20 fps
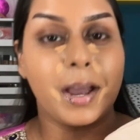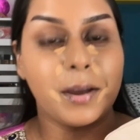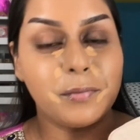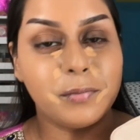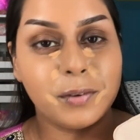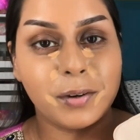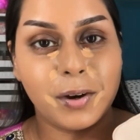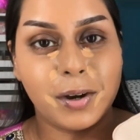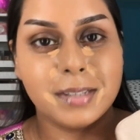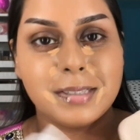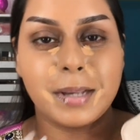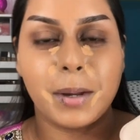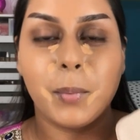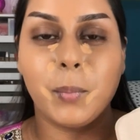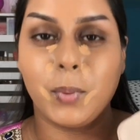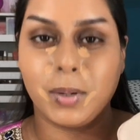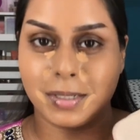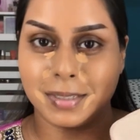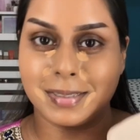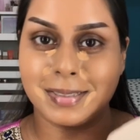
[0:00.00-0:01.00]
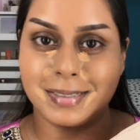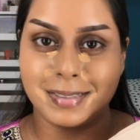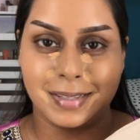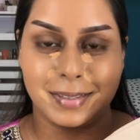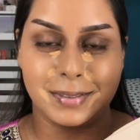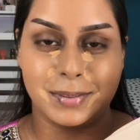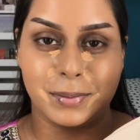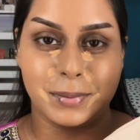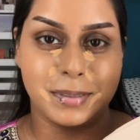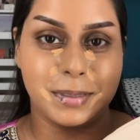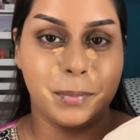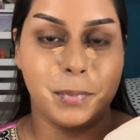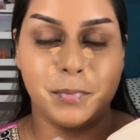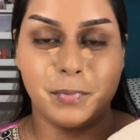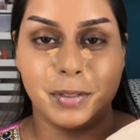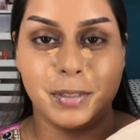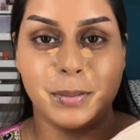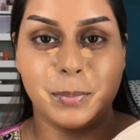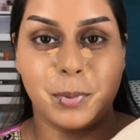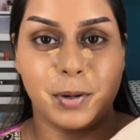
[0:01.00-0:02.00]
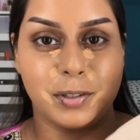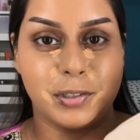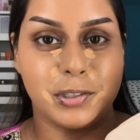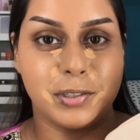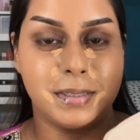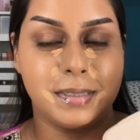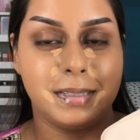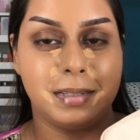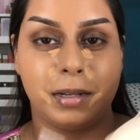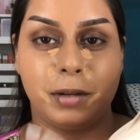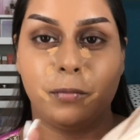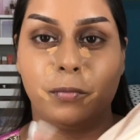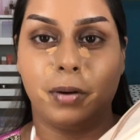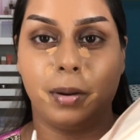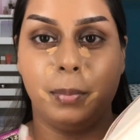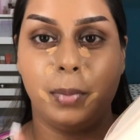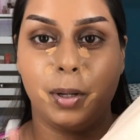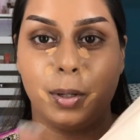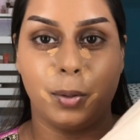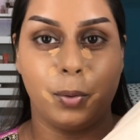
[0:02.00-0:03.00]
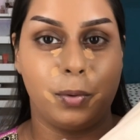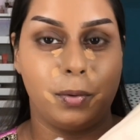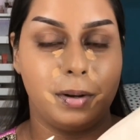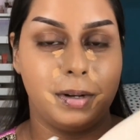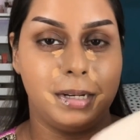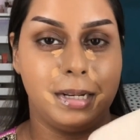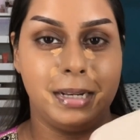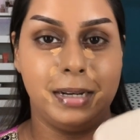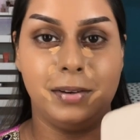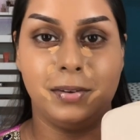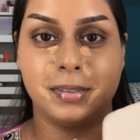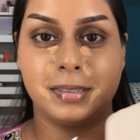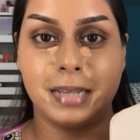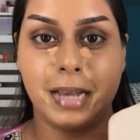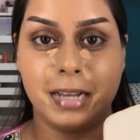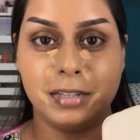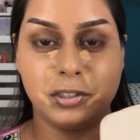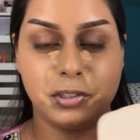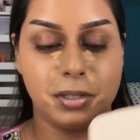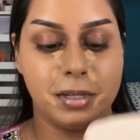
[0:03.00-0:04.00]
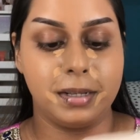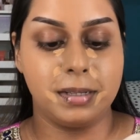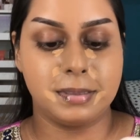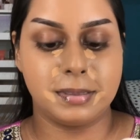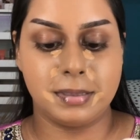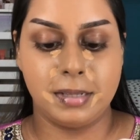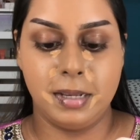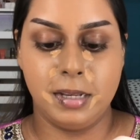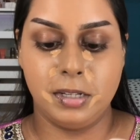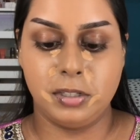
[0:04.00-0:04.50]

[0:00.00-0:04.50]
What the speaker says: forgot I wanted to test out some of these brushes today from Laura Lee Los Angeles.